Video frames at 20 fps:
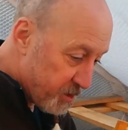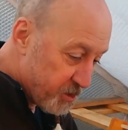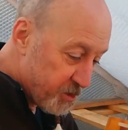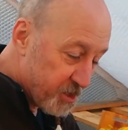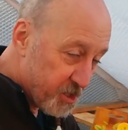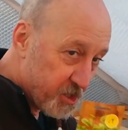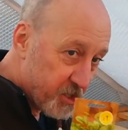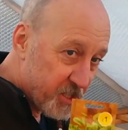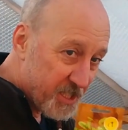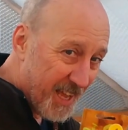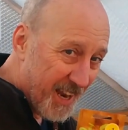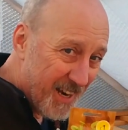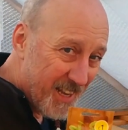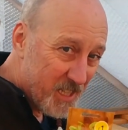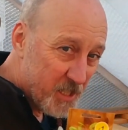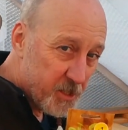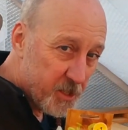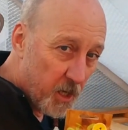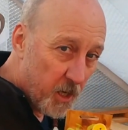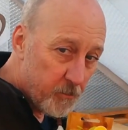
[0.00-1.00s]
is the
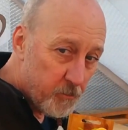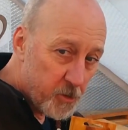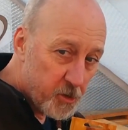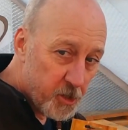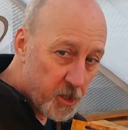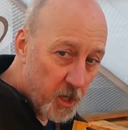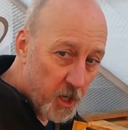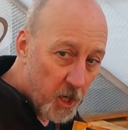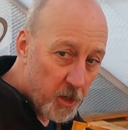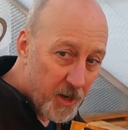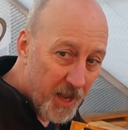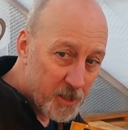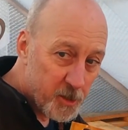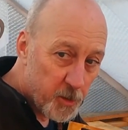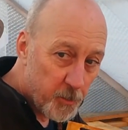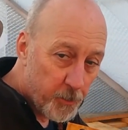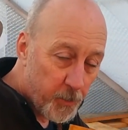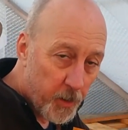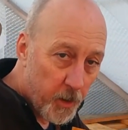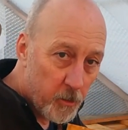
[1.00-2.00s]
salad type chard as
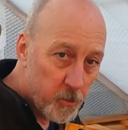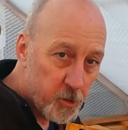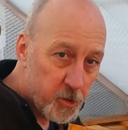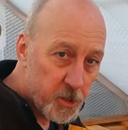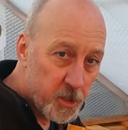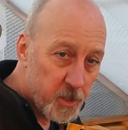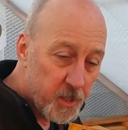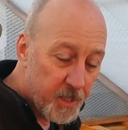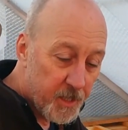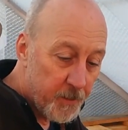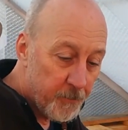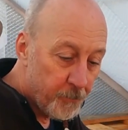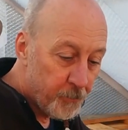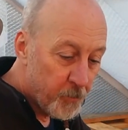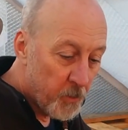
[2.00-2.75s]
opposed to the